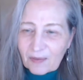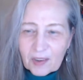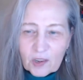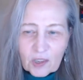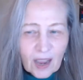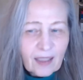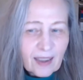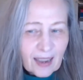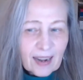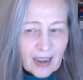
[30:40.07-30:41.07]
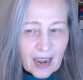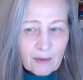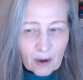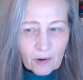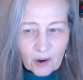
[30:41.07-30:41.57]
this is not the kind of
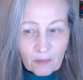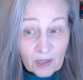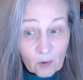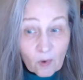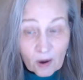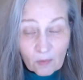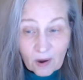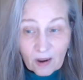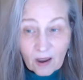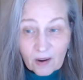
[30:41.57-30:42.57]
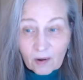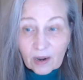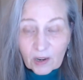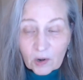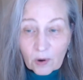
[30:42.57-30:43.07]
game I would normally want to work on
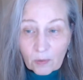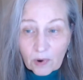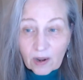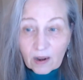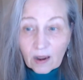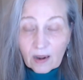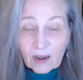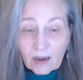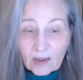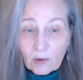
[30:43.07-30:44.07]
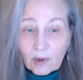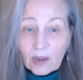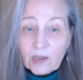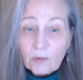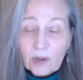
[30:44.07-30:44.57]
or enjoy working on. And so
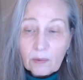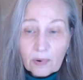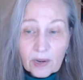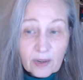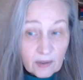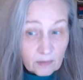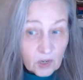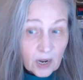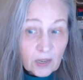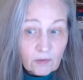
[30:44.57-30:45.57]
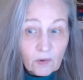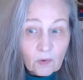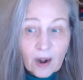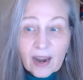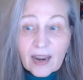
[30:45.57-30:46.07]
unless we can bring some shades of
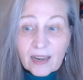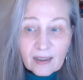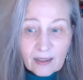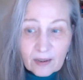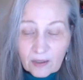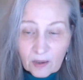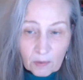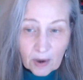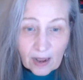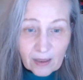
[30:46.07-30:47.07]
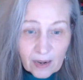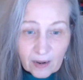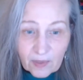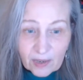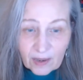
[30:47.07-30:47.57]
gray to the morality
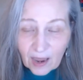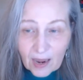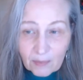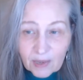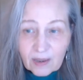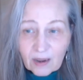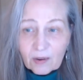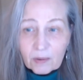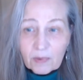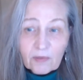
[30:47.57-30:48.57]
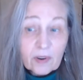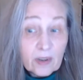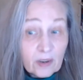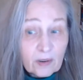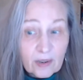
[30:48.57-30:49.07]
of this game, it's not going to be
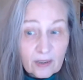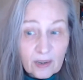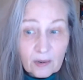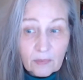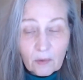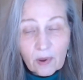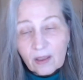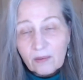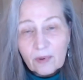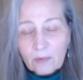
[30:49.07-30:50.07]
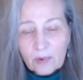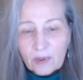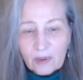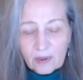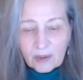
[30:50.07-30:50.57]
very interesting to me. Well, it
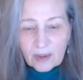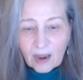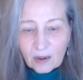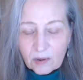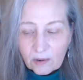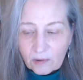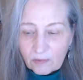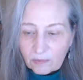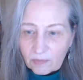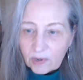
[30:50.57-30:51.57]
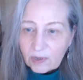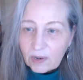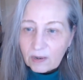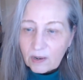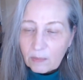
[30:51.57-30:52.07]
was a disaster just
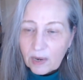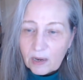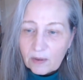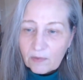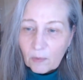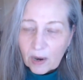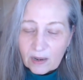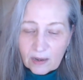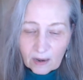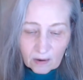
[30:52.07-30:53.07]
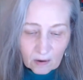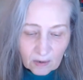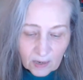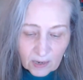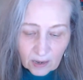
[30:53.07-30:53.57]
in so many different ways. I can
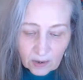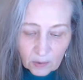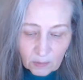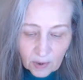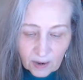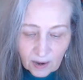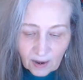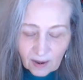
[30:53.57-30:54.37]
hardly tell you, but